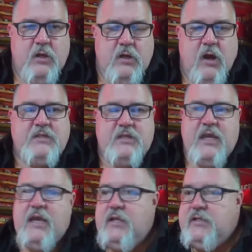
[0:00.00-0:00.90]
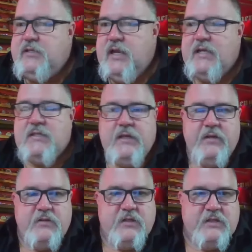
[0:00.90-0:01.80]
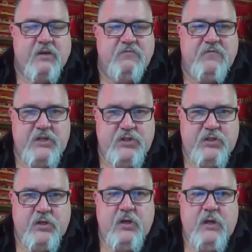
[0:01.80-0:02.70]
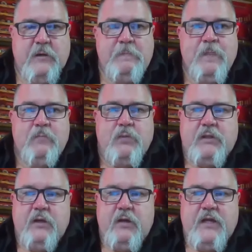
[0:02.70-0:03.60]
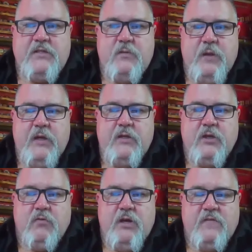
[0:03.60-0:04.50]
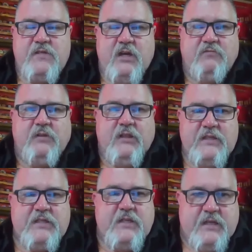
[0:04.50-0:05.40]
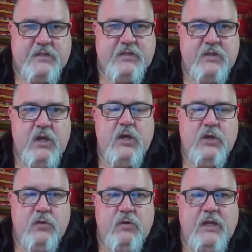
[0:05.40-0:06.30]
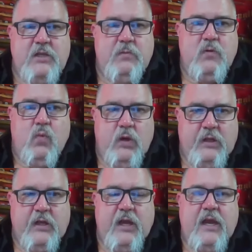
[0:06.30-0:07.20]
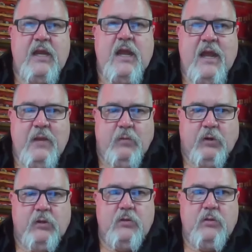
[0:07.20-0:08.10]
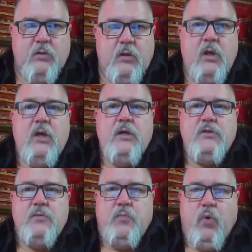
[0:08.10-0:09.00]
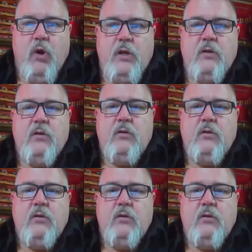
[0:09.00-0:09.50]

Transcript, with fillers: Not saying that today's leaders are selfish, but there needs to be a degree of selflessness. You need to be willing and able to put